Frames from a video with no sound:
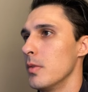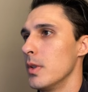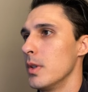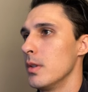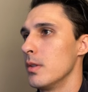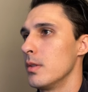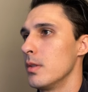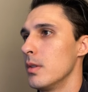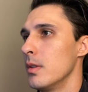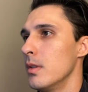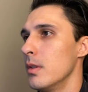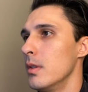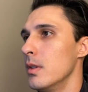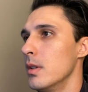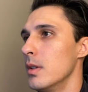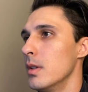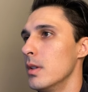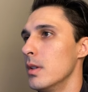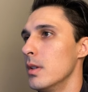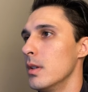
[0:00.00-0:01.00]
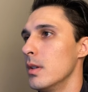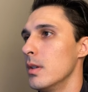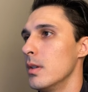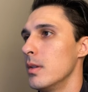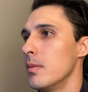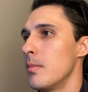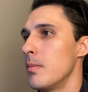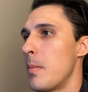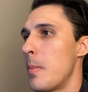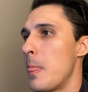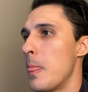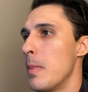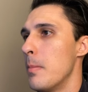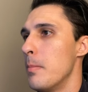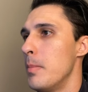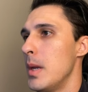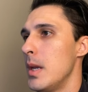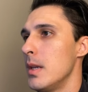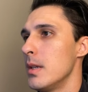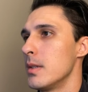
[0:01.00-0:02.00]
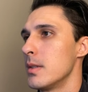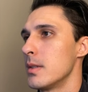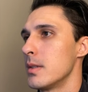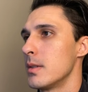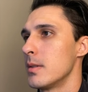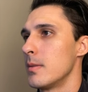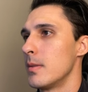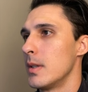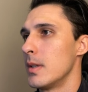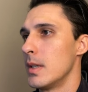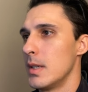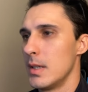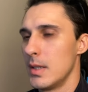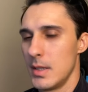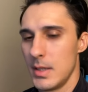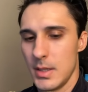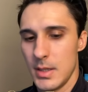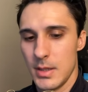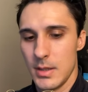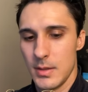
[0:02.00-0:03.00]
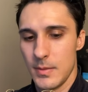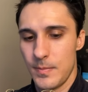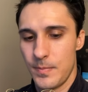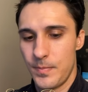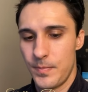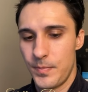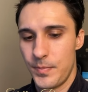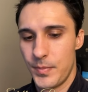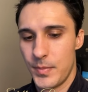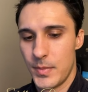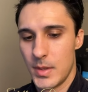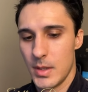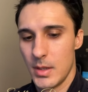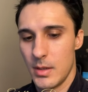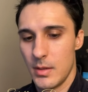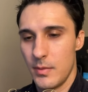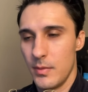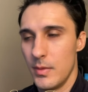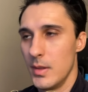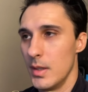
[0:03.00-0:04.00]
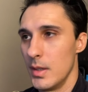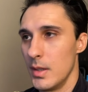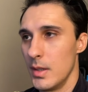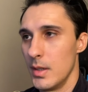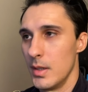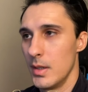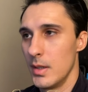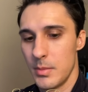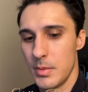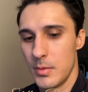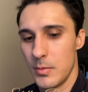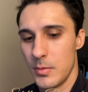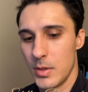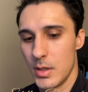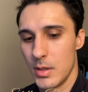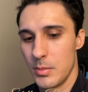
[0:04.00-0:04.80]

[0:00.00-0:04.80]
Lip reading: here to the base of the cup, and we're going to